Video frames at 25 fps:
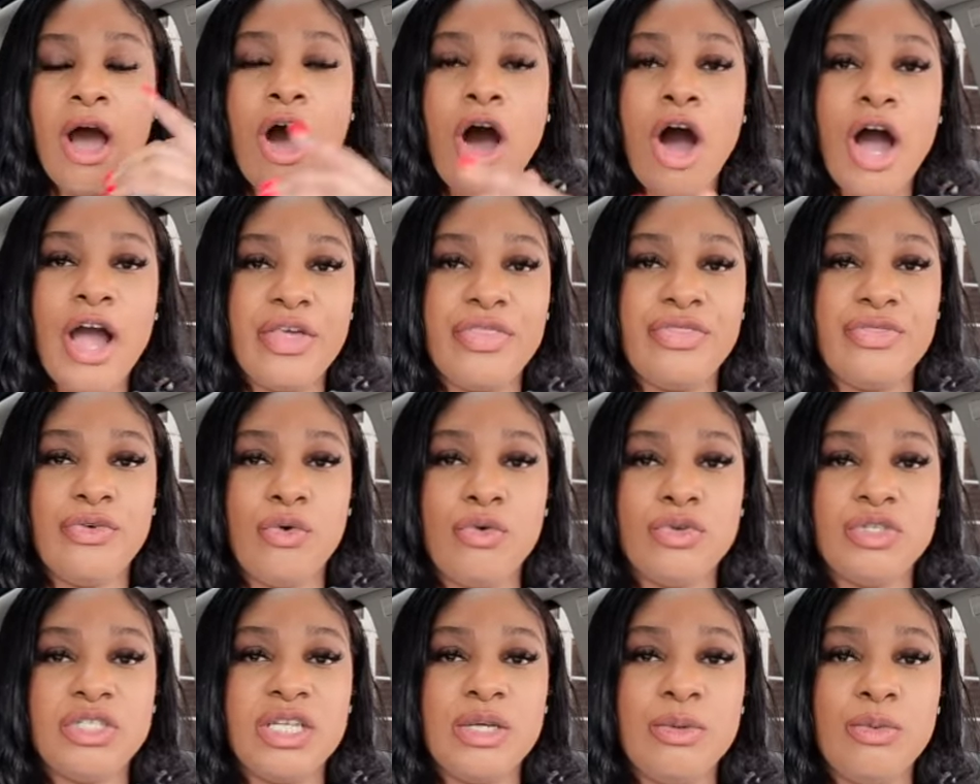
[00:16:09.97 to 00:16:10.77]
I
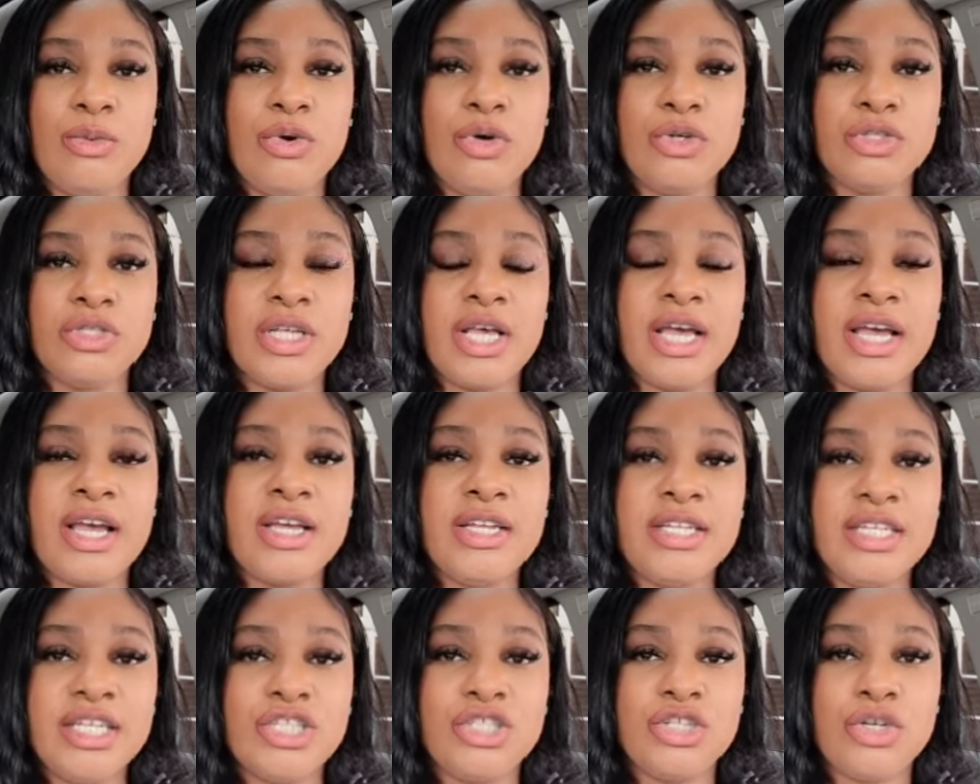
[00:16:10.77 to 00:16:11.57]
thought it was a
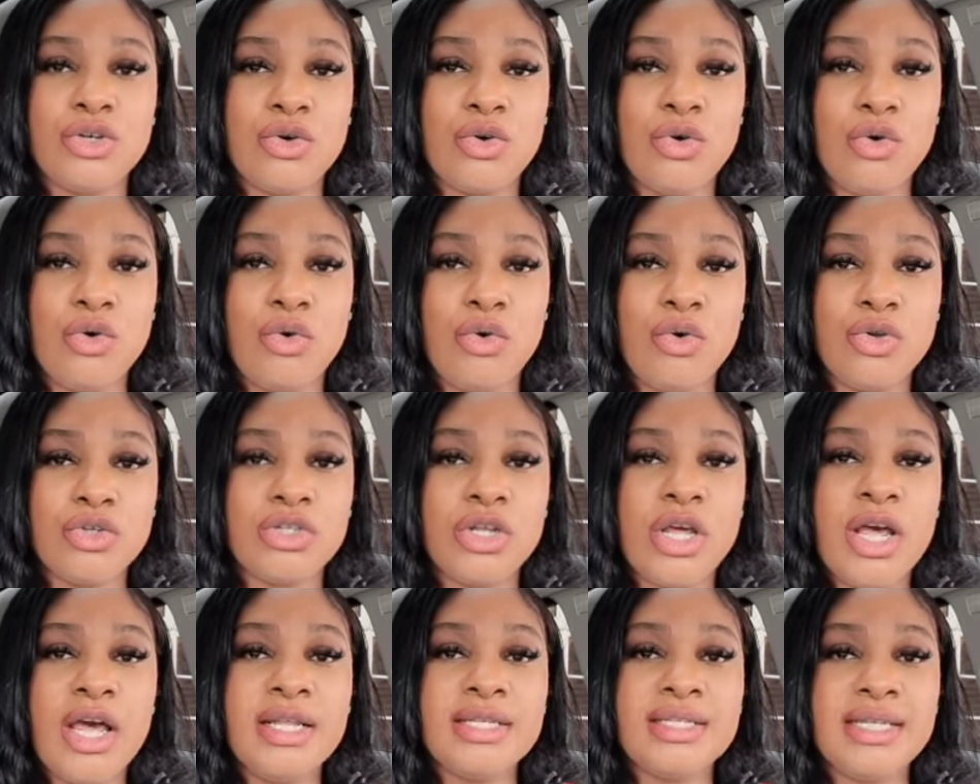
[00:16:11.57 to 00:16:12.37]
condition called
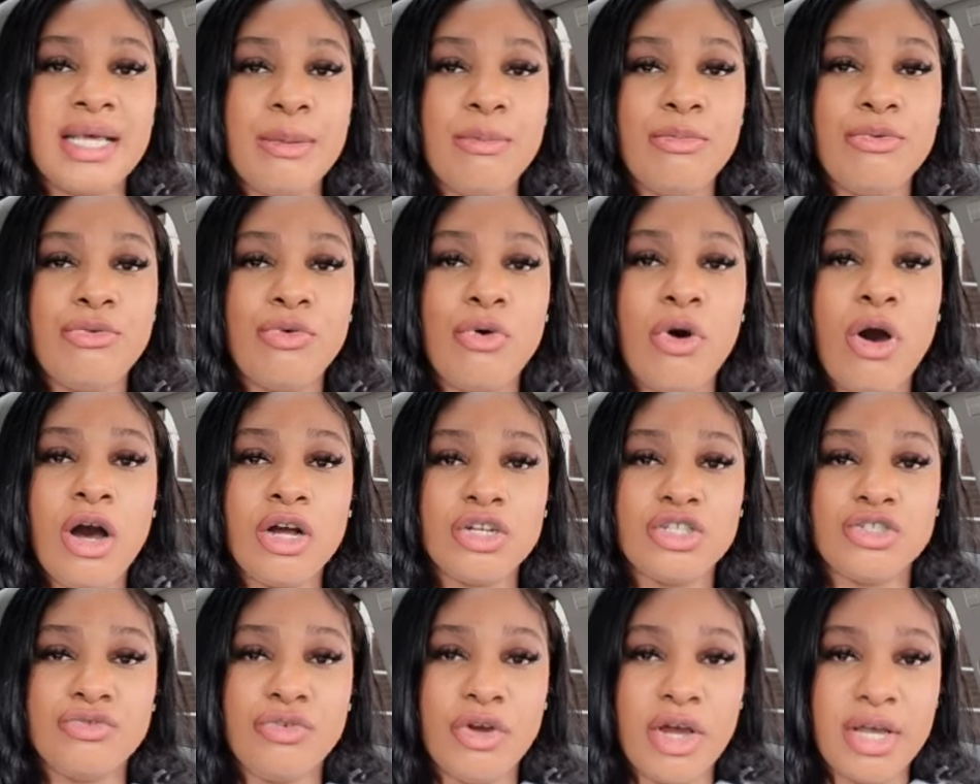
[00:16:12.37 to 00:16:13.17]
temporal
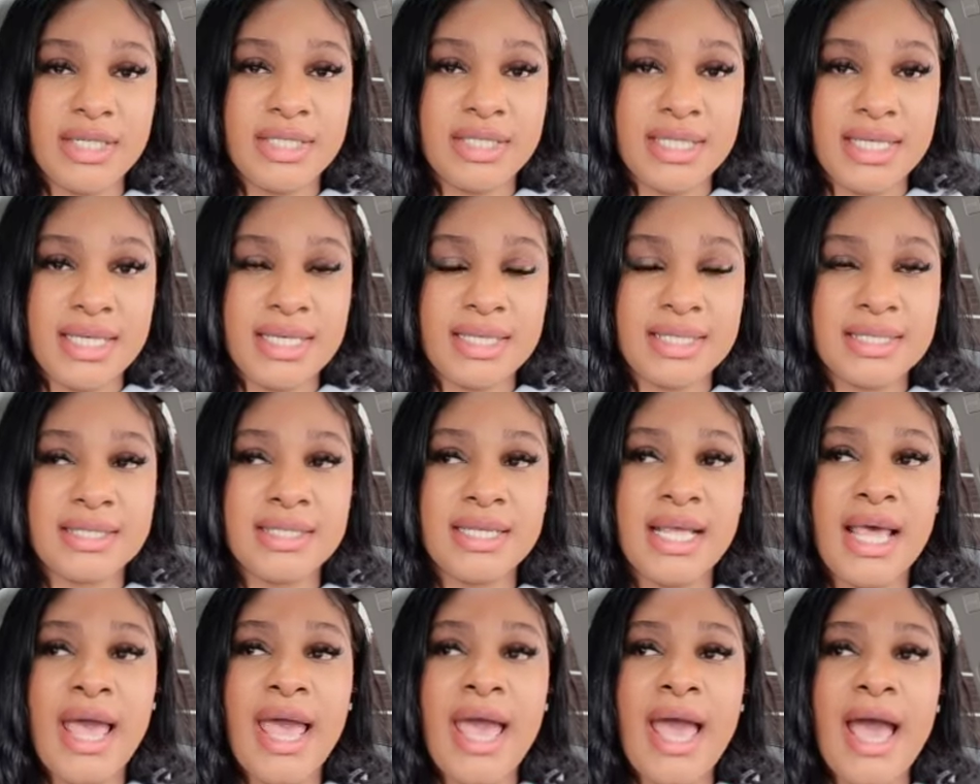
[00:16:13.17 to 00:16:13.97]
arteritis.